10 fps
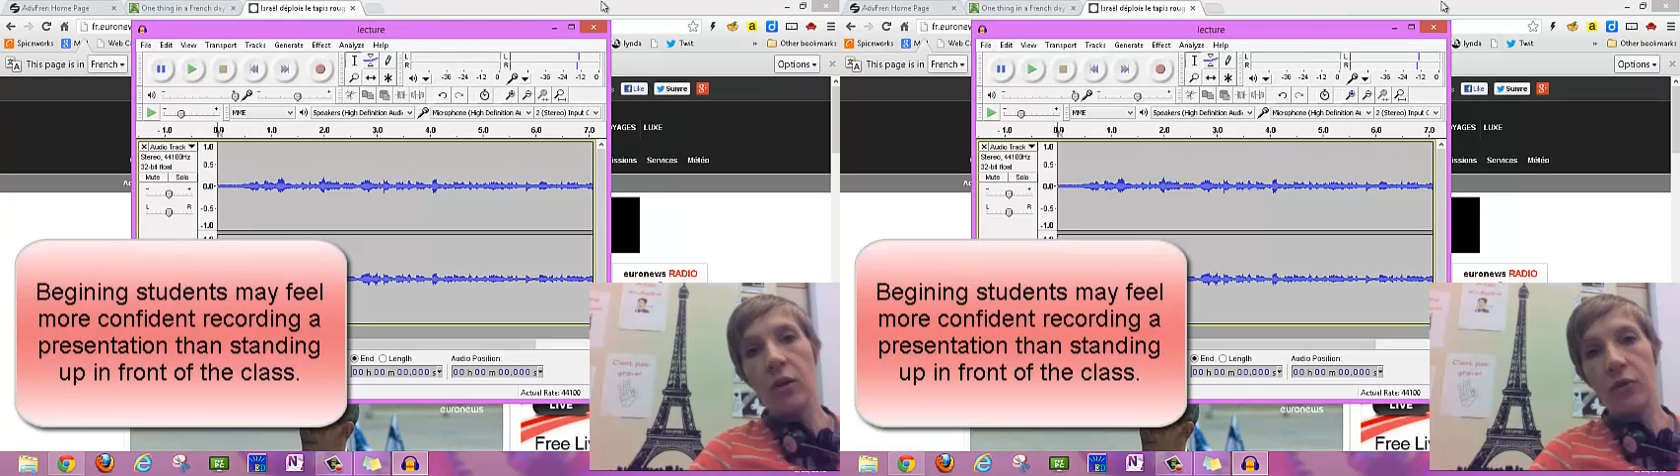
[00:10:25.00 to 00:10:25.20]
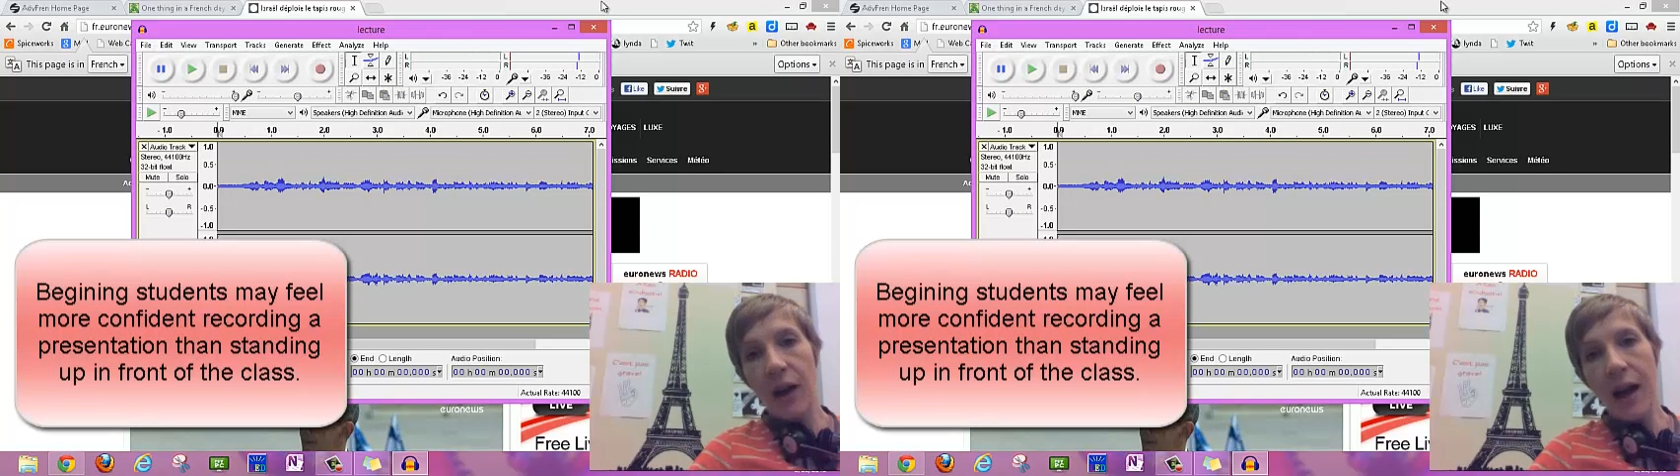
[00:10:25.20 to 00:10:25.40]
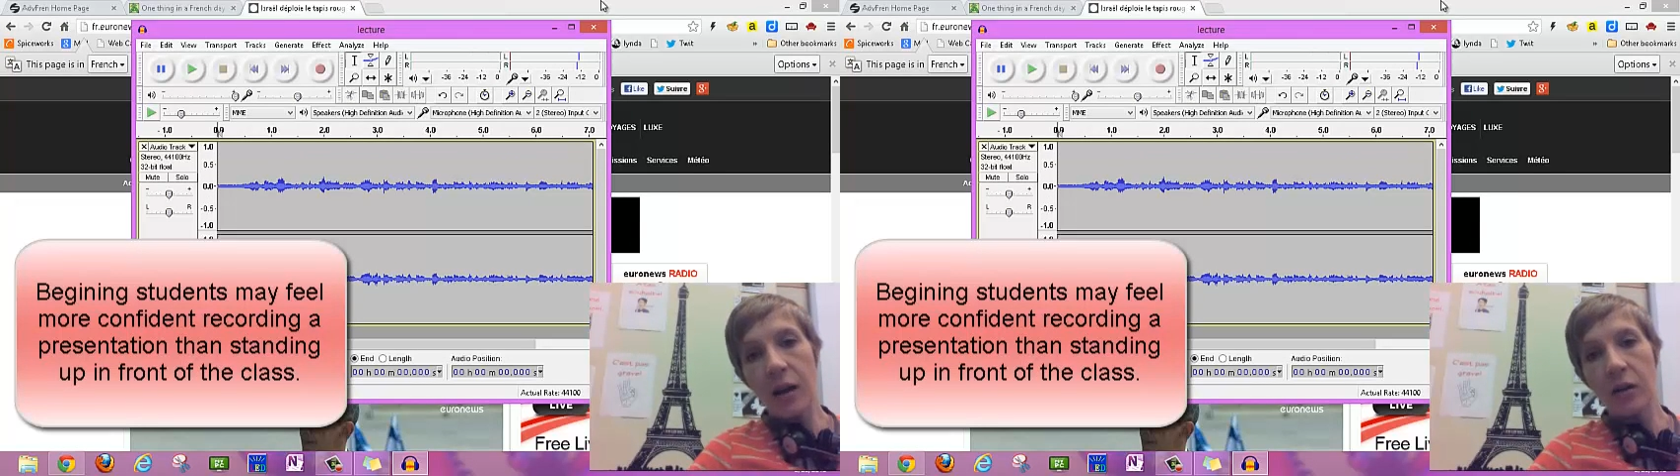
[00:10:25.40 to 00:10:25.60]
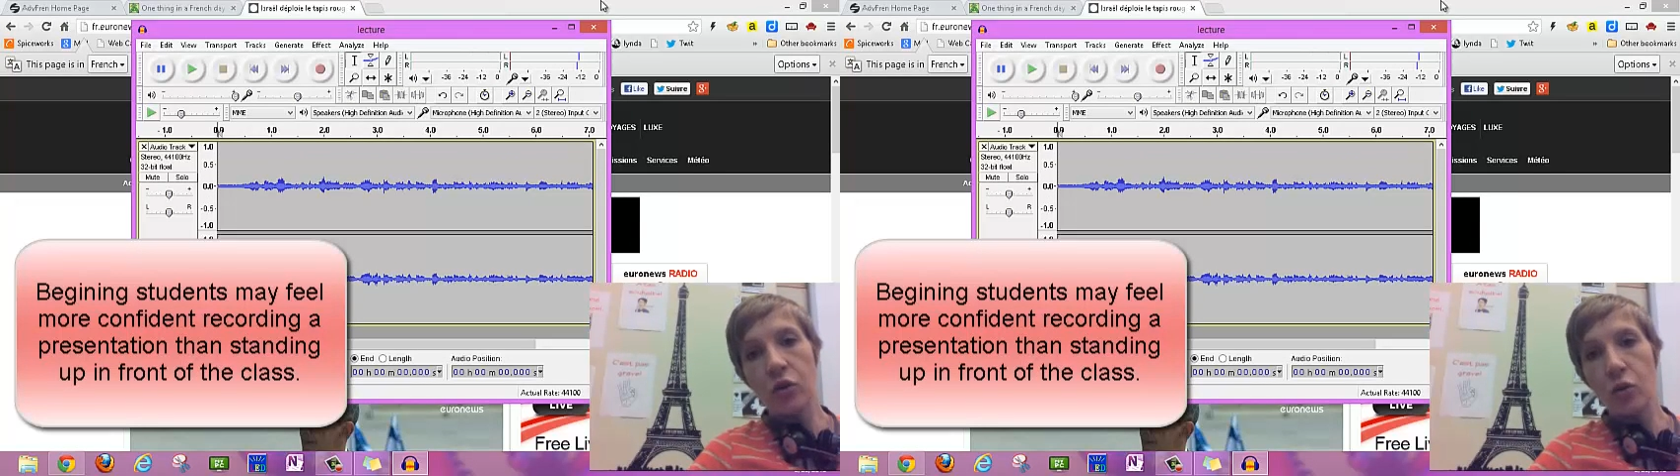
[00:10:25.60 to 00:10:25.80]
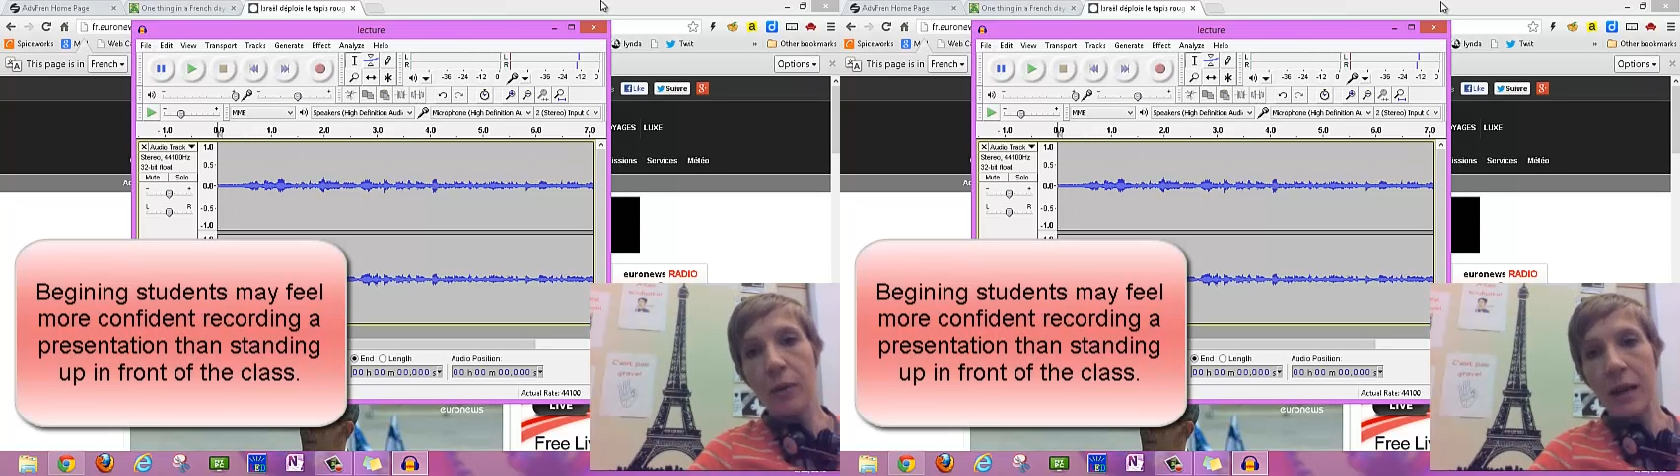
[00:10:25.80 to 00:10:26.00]
a file,
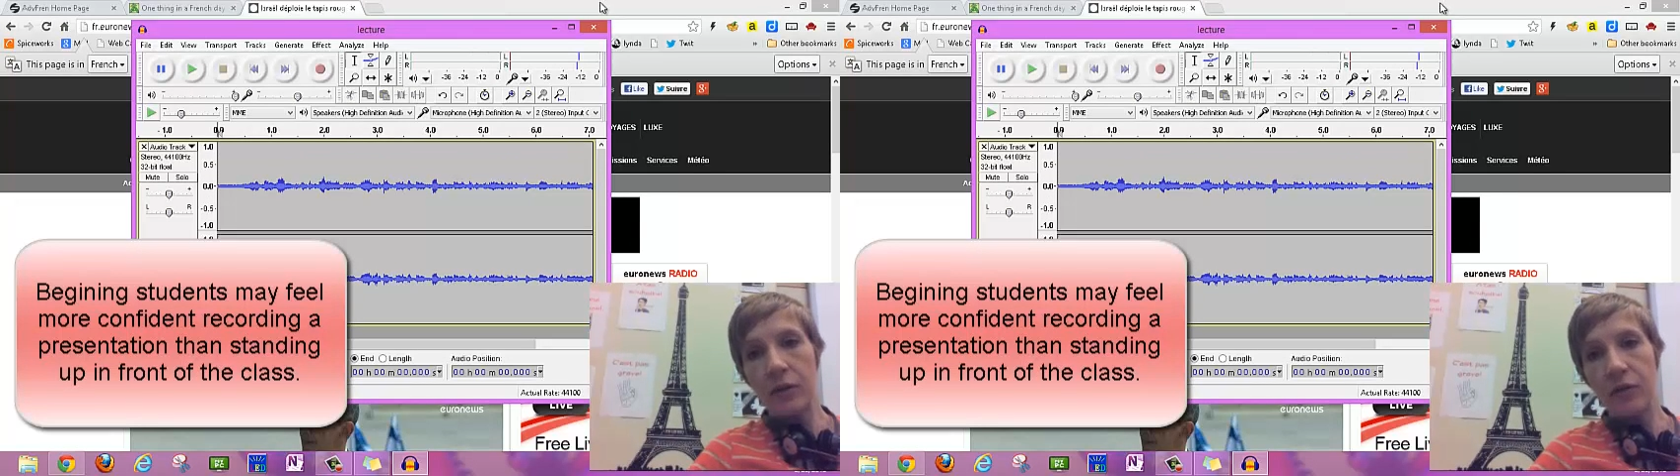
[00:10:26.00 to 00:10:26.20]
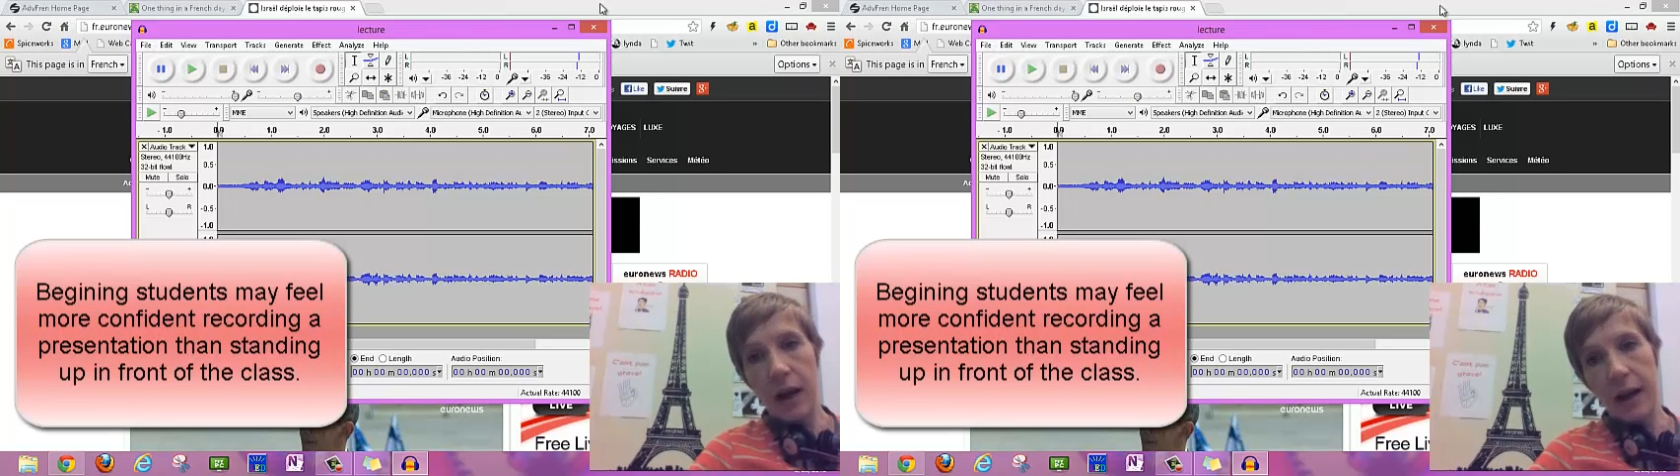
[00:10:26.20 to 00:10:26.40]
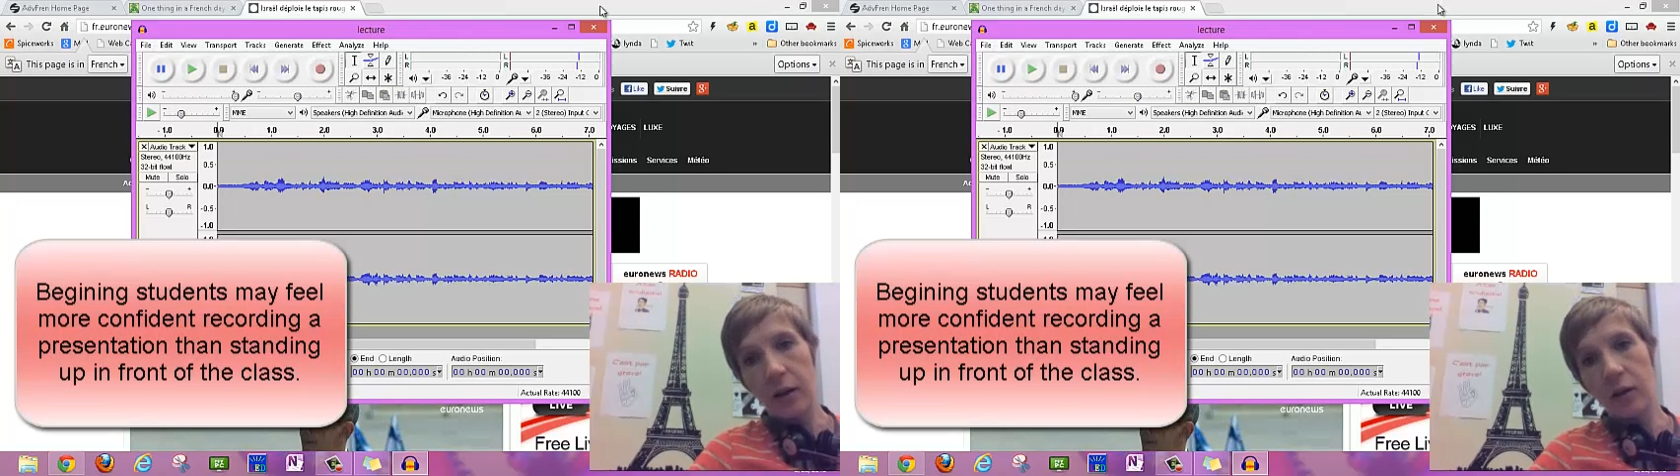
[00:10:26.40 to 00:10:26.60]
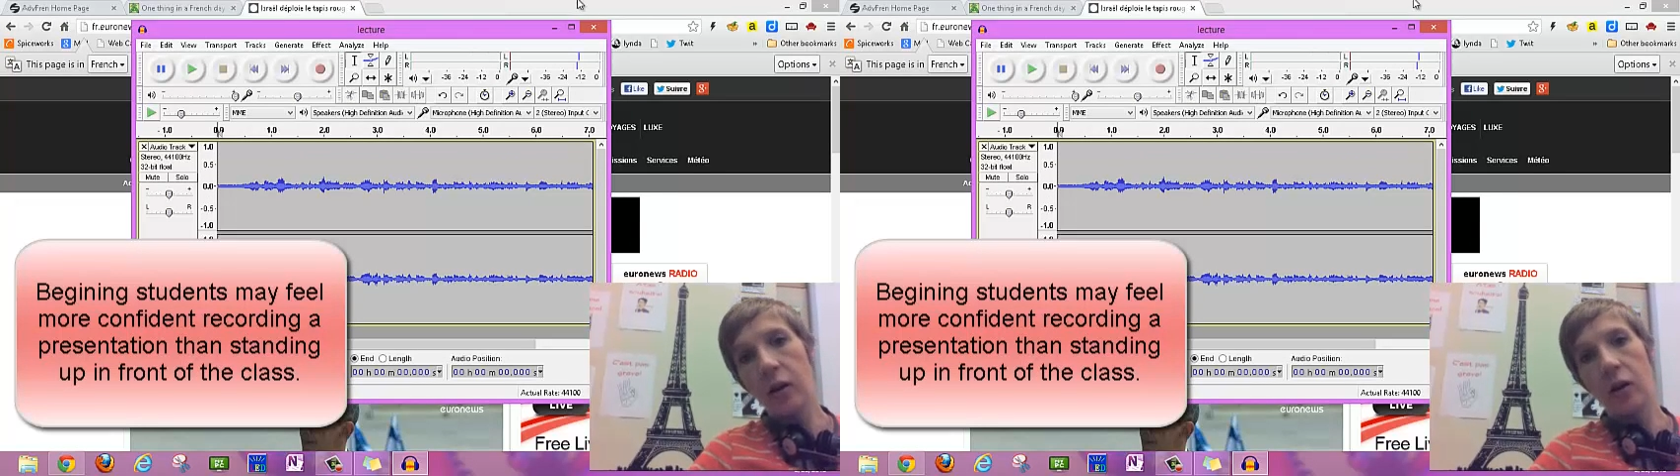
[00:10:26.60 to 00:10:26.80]
2-minute file,